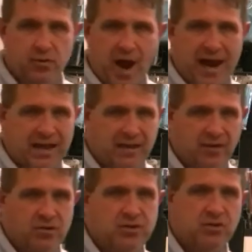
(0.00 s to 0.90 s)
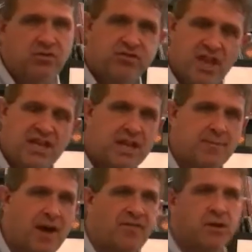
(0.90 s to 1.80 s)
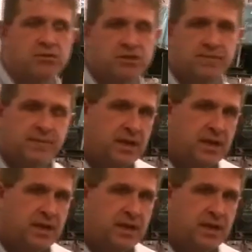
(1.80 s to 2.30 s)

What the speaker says: writing a devotional, thinking about those